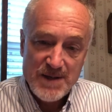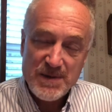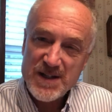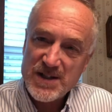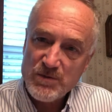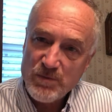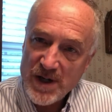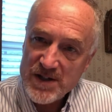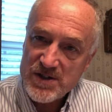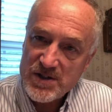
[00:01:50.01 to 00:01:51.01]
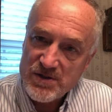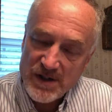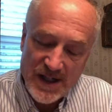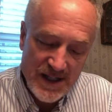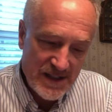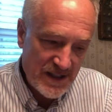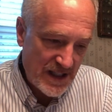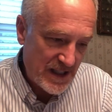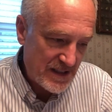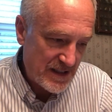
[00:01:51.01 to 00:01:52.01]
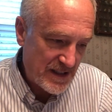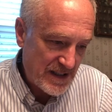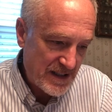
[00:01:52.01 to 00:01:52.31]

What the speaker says: because he wants to try and